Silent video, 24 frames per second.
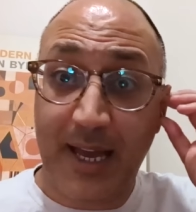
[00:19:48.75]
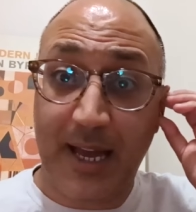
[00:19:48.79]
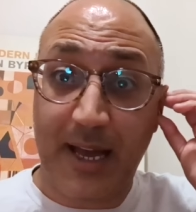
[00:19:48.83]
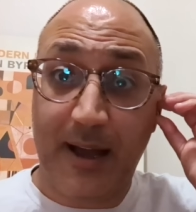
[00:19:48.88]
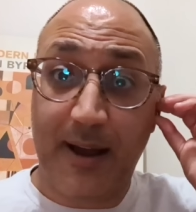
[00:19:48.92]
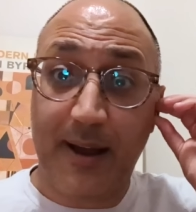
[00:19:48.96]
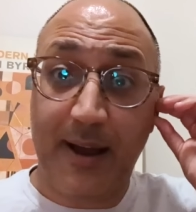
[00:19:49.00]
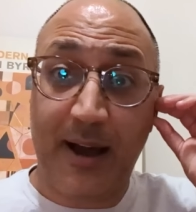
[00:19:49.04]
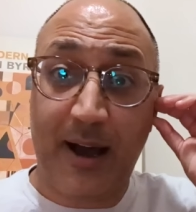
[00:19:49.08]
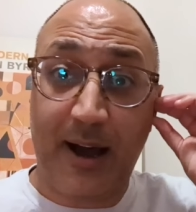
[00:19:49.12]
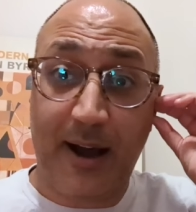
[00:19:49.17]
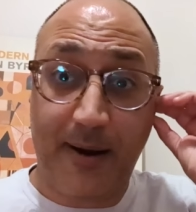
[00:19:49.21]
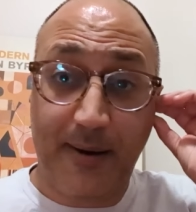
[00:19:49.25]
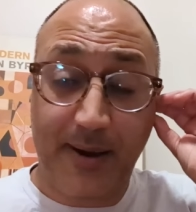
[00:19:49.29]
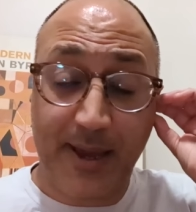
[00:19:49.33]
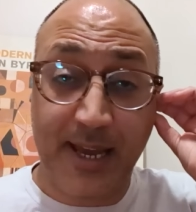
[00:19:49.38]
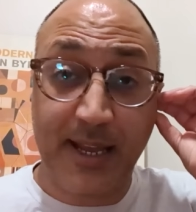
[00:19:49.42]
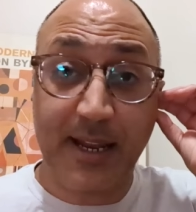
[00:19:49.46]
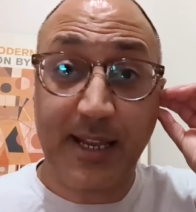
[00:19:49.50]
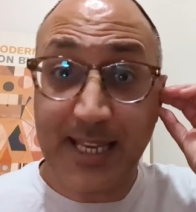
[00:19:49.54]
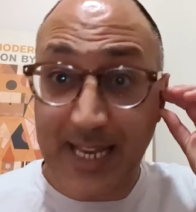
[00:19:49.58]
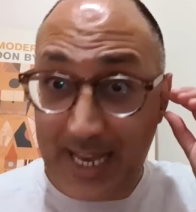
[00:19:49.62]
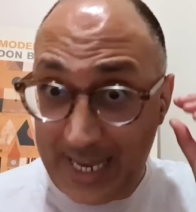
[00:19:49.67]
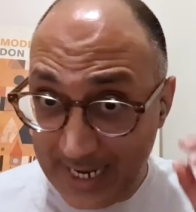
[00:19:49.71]
in
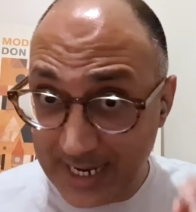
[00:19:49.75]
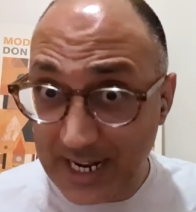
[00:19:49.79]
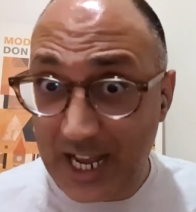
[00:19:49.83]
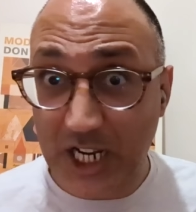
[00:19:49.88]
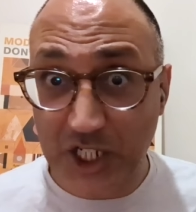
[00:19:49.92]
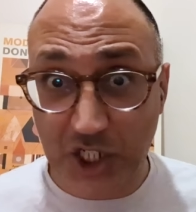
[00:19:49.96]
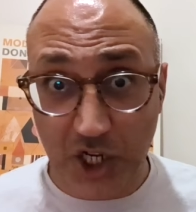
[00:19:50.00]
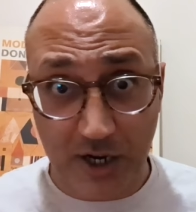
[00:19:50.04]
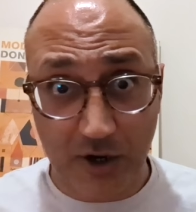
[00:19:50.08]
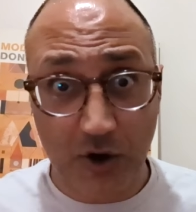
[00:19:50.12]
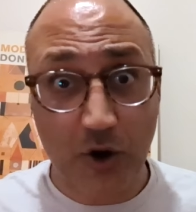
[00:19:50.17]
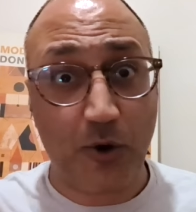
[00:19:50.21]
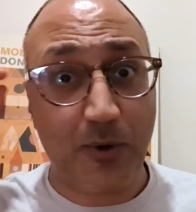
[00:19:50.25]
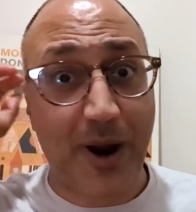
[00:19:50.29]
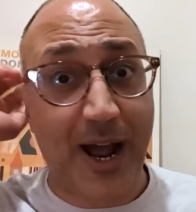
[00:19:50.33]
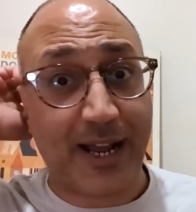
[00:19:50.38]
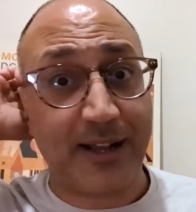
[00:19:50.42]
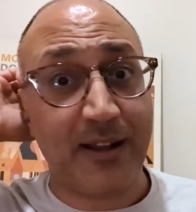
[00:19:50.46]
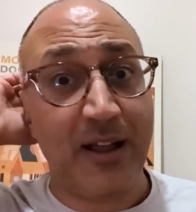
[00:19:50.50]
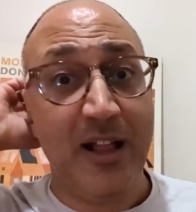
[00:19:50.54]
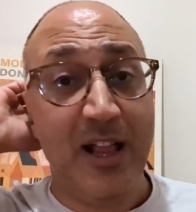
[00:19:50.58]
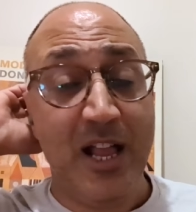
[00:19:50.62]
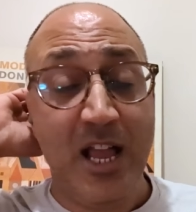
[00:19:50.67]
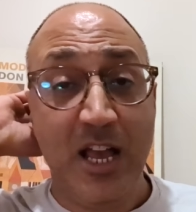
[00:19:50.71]
Gaza,
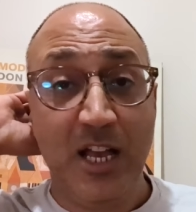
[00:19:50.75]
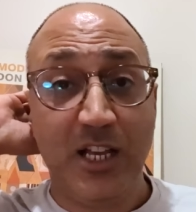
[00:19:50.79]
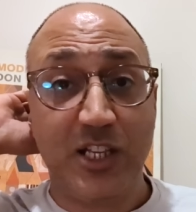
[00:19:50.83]
correct.